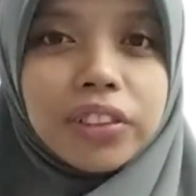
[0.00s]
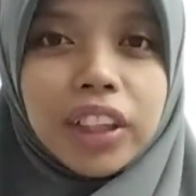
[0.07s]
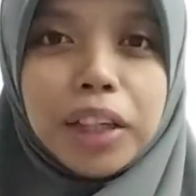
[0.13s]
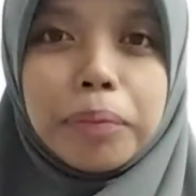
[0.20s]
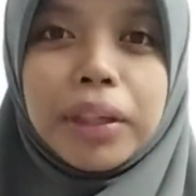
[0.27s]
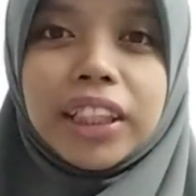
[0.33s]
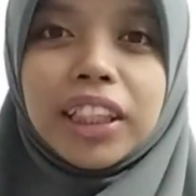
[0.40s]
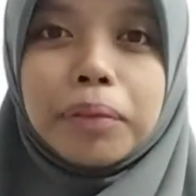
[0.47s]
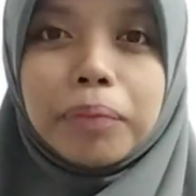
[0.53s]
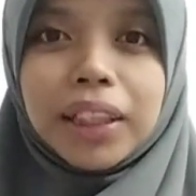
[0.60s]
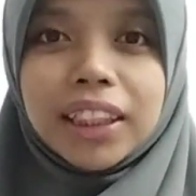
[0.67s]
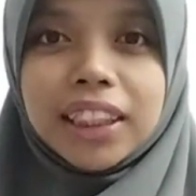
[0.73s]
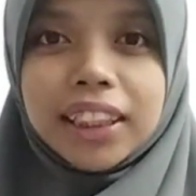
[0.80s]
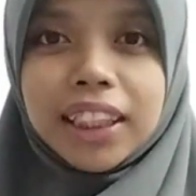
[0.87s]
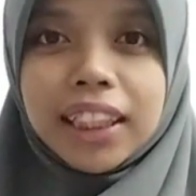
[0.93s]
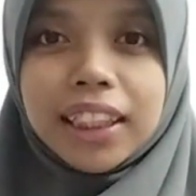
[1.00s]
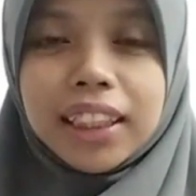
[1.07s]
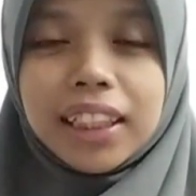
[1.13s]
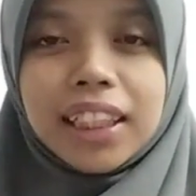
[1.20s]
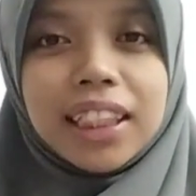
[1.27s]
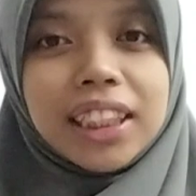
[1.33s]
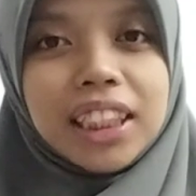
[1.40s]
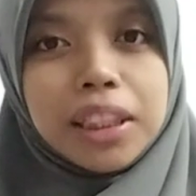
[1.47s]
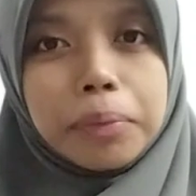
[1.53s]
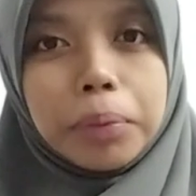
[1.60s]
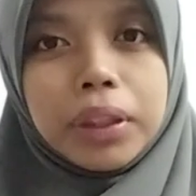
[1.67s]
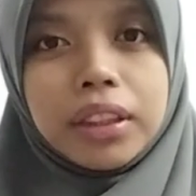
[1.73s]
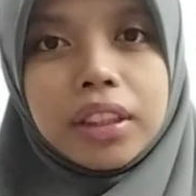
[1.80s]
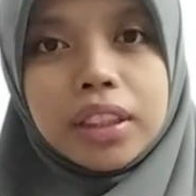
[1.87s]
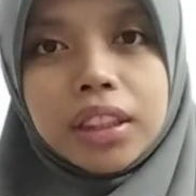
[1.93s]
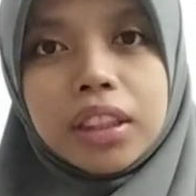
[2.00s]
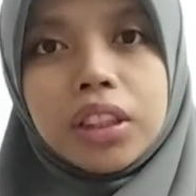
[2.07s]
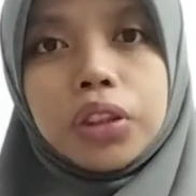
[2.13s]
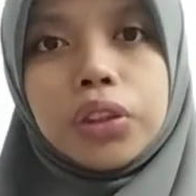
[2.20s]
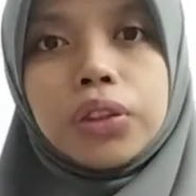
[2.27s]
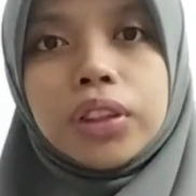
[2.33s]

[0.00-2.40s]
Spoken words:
Try making batik cake, a simple dessert